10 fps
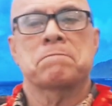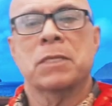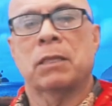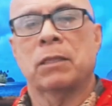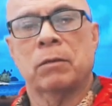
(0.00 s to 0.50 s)

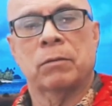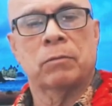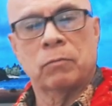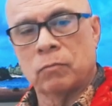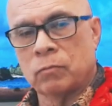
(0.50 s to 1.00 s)
on the
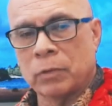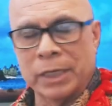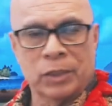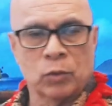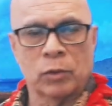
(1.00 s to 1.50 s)

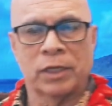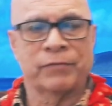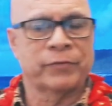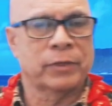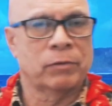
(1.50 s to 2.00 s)
right or
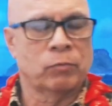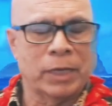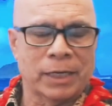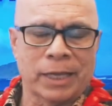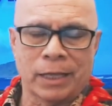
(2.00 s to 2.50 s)
left,
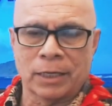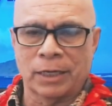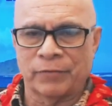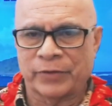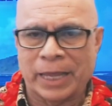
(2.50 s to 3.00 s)
right hand,
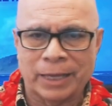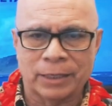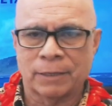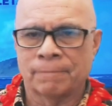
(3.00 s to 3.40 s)
left hand.